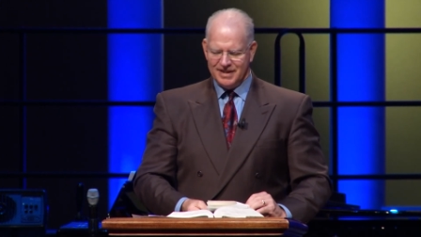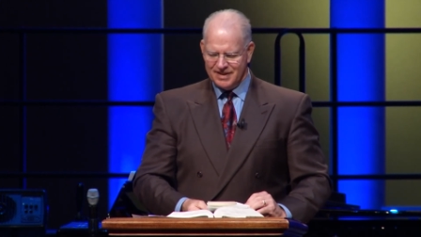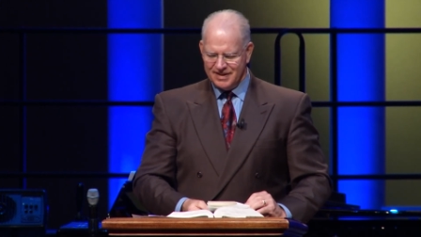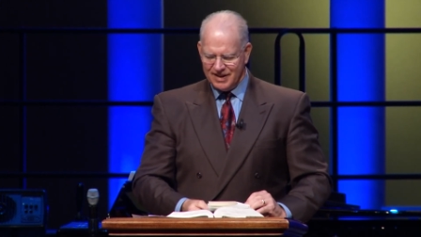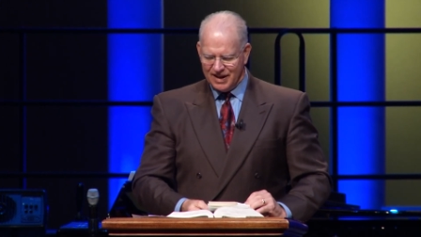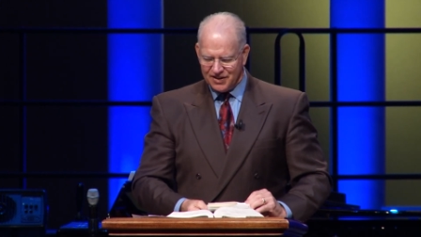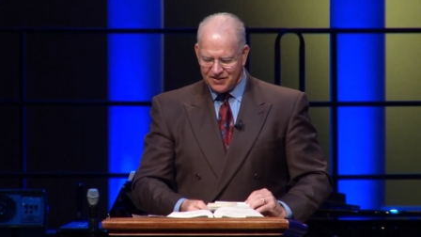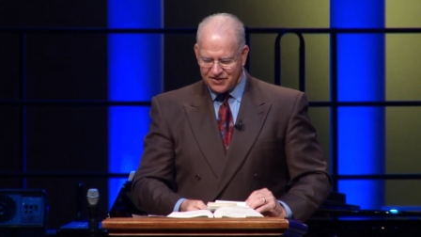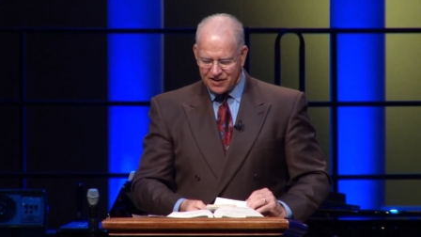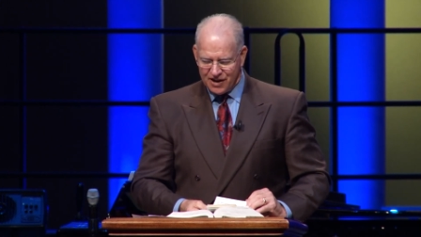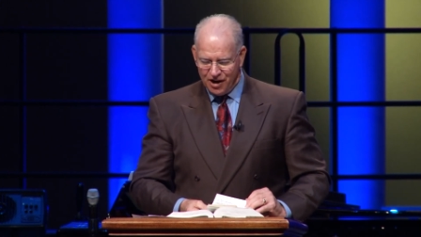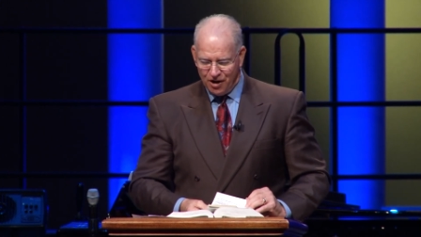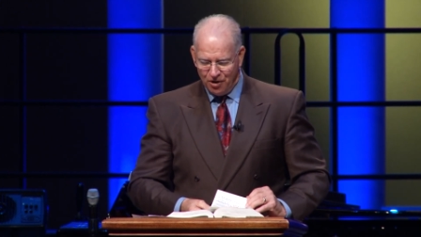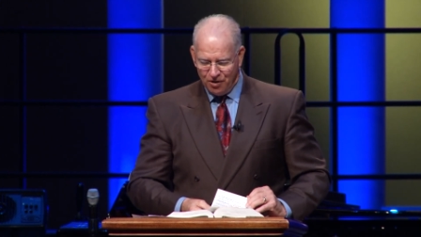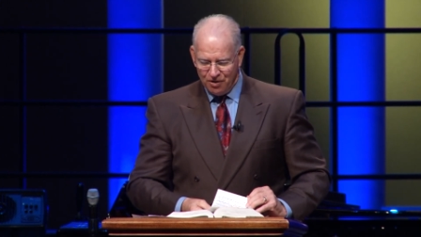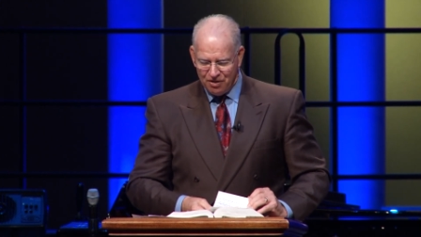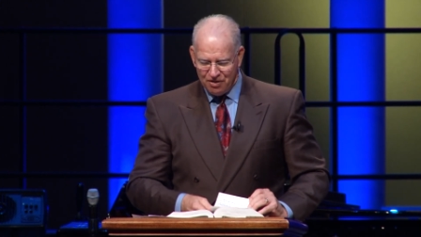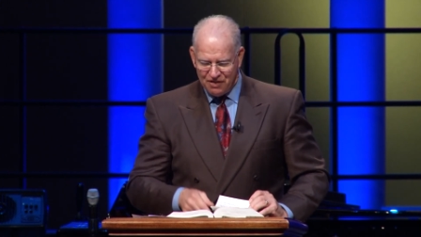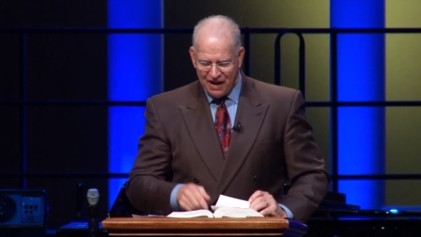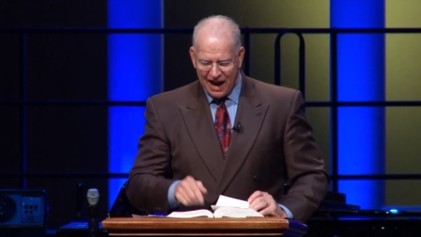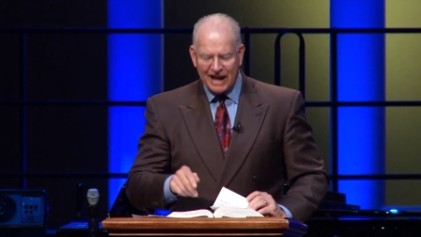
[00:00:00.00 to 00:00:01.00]
And so
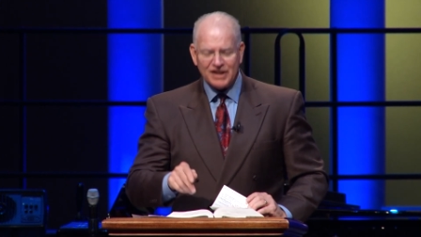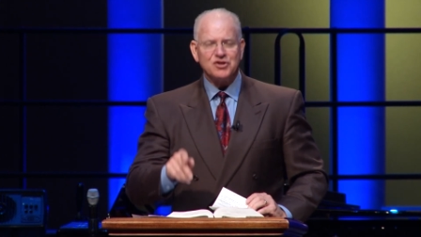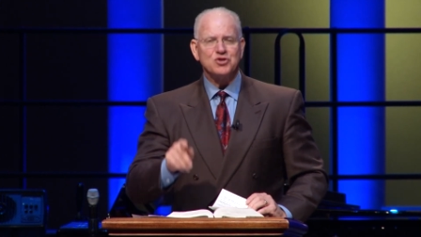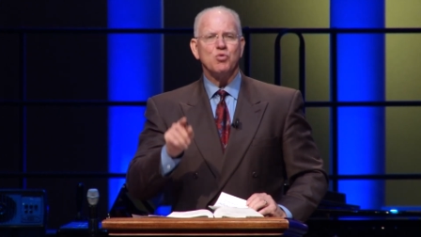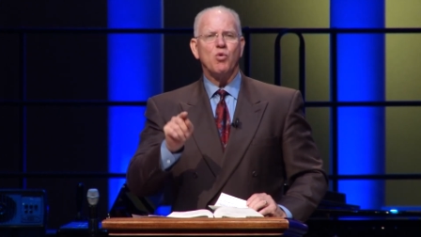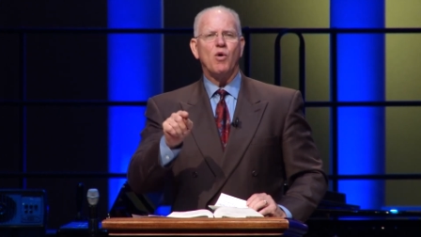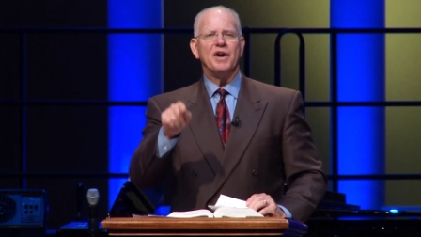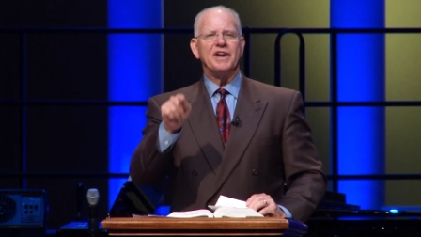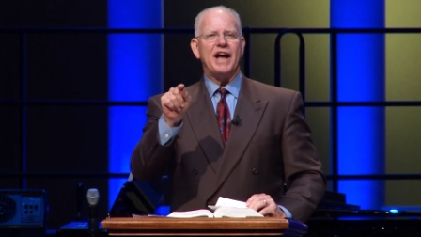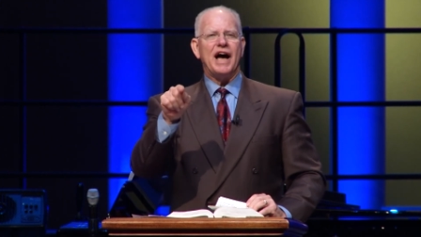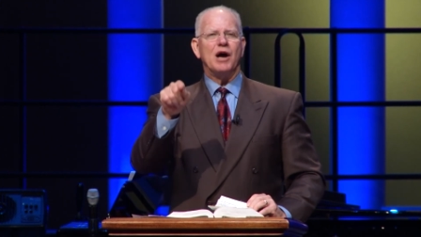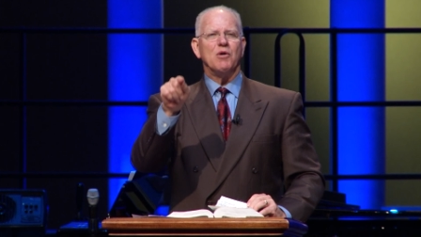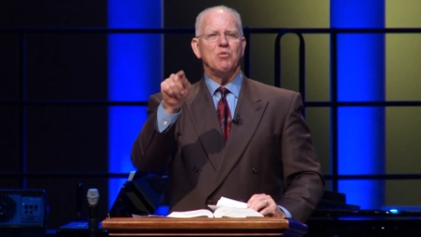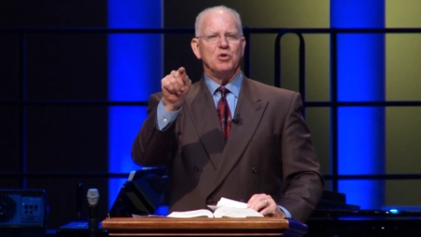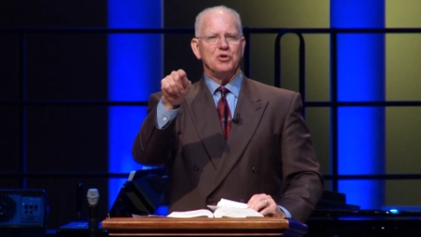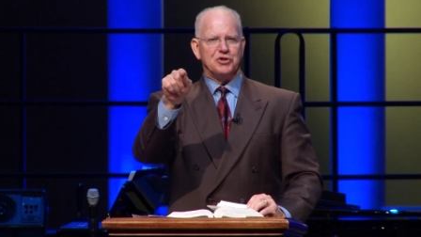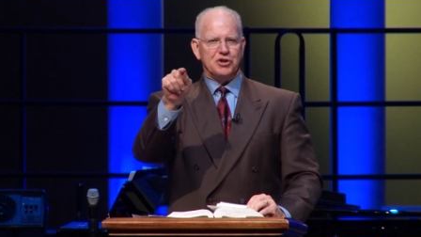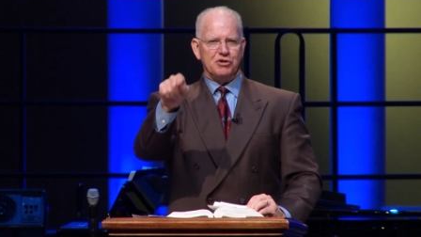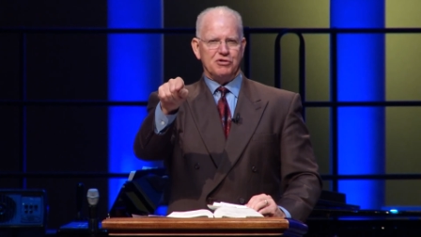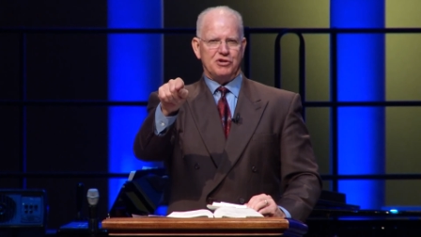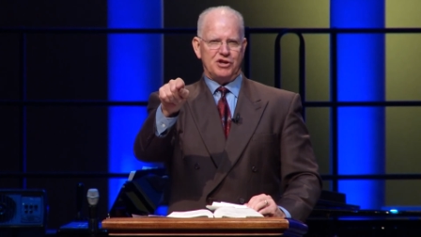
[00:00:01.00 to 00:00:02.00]
that's what I will
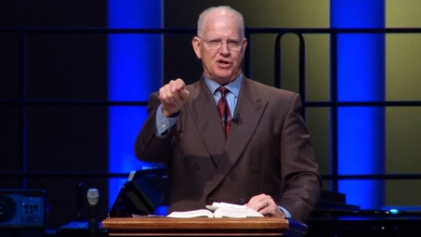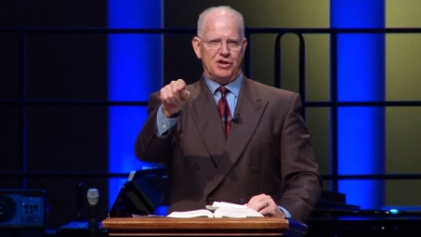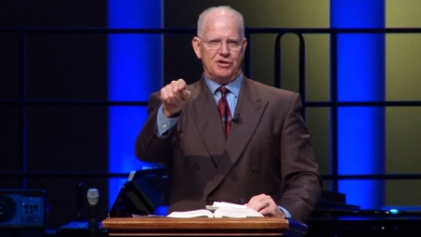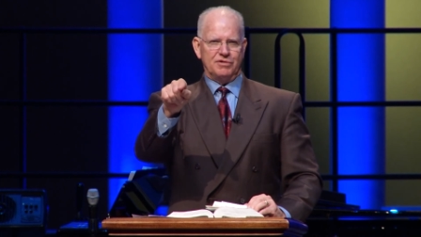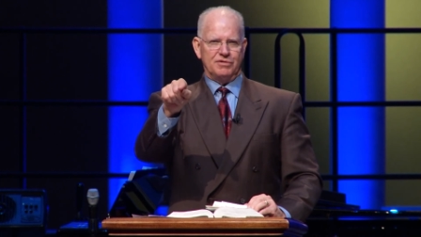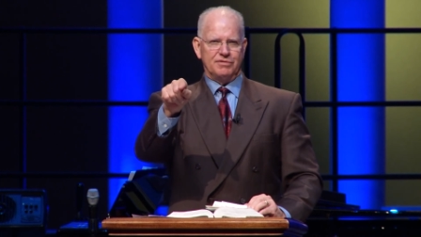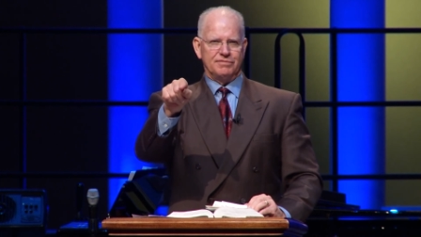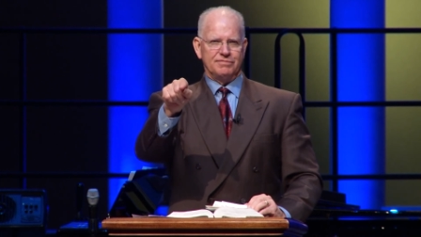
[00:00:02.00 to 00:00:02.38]
do to you.